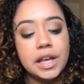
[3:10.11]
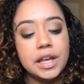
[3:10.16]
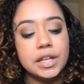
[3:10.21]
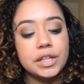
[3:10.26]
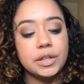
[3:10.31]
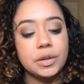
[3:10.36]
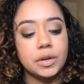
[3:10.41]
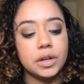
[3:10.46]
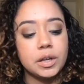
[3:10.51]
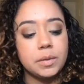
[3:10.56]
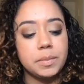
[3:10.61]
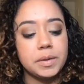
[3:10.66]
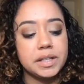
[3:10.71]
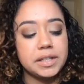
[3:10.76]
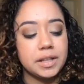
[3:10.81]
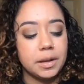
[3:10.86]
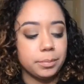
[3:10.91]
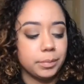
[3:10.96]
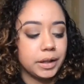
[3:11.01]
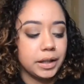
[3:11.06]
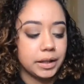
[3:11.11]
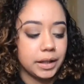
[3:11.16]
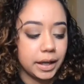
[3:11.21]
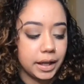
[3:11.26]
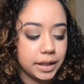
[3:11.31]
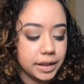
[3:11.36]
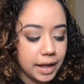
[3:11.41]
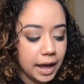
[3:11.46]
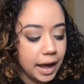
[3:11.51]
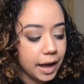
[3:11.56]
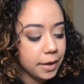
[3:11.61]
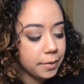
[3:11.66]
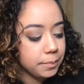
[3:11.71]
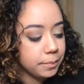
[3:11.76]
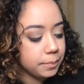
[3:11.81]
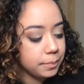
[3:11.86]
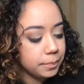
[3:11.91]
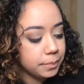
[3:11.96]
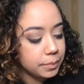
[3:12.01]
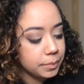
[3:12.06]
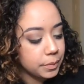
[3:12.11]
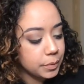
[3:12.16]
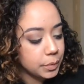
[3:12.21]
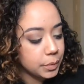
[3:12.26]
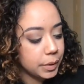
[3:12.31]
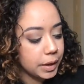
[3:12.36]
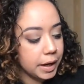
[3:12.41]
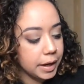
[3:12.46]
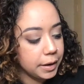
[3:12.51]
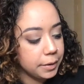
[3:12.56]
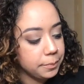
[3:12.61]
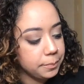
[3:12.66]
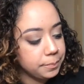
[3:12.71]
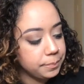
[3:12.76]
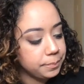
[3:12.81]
So it could be something like that, okay?